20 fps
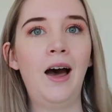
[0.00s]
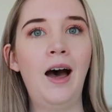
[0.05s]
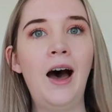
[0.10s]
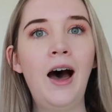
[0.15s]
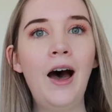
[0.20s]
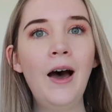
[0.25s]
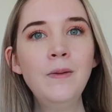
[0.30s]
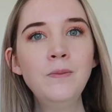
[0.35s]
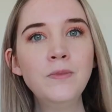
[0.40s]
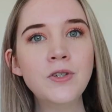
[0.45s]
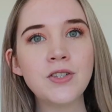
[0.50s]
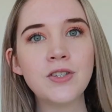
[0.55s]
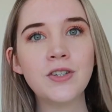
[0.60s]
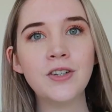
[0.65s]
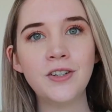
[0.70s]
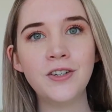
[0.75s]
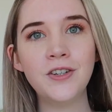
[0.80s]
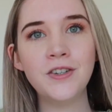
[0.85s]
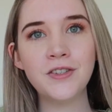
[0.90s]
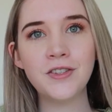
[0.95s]
I'm just
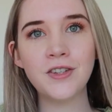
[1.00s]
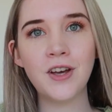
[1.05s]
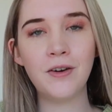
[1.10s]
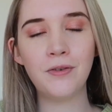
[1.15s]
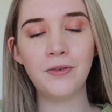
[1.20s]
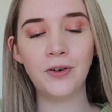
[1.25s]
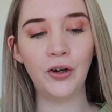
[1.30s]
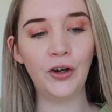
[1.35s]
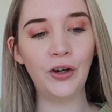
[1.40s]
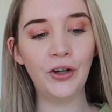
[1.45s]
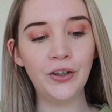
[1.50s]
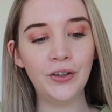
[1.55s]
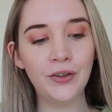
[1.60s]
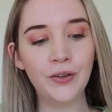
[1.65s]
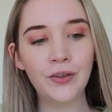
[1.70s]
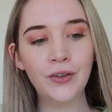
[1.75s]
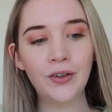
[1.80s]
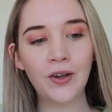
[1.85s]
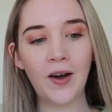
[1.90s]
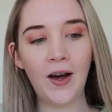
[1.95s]
going to use a
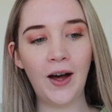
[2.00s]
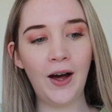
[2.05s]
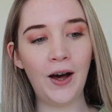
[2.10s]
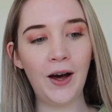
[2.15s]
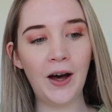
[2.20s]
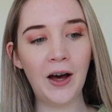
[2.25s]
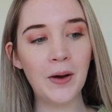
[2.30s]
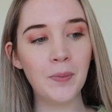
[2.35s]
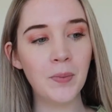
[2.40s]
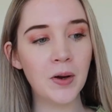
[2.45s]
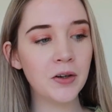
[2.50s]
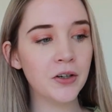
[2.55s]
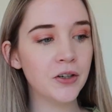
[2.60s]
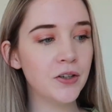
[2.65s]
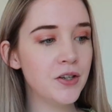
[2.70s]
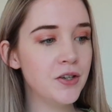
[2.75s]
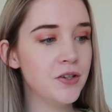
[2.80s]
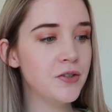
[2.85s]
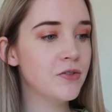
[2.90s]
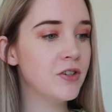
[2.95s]
phone. I'm
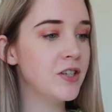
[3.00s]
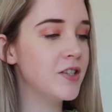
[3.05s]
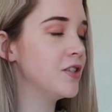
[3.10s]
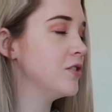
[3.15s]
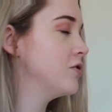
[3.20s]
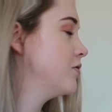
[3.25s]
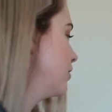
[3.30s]
going to use Reese's